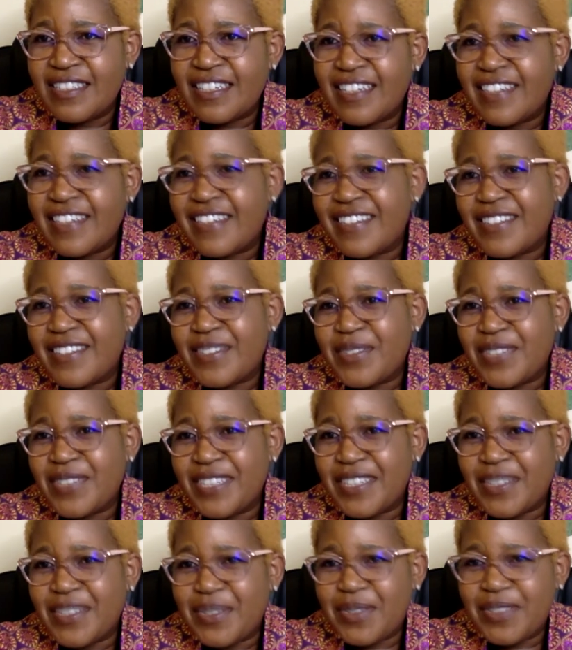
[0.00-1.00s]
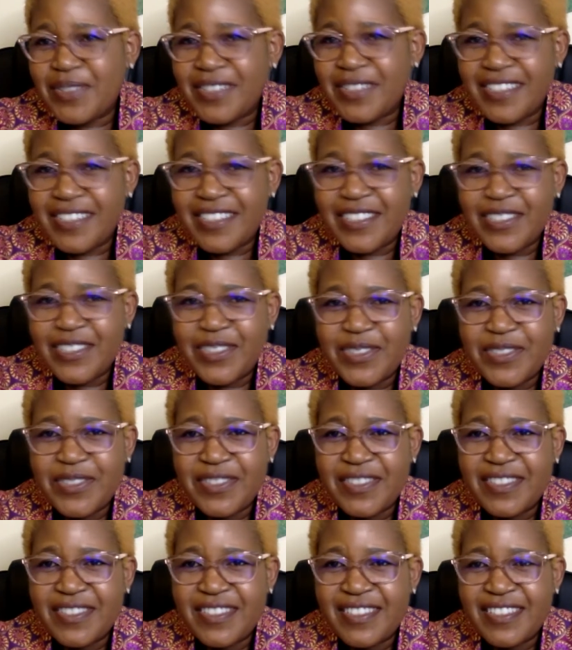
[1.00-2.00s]
unless you want to continue.
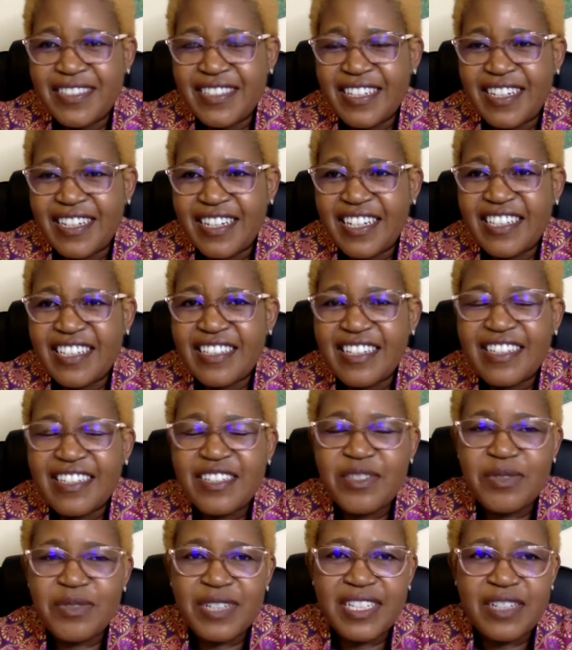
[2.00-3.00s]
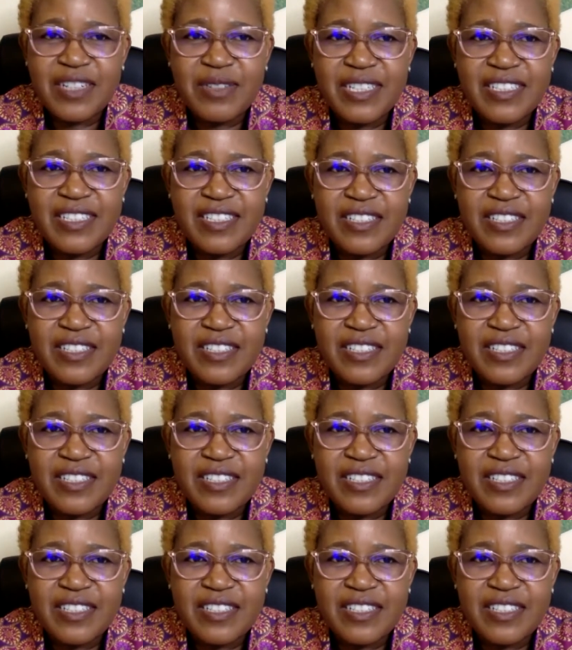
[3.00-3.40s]
Yeah, that is what I wanted.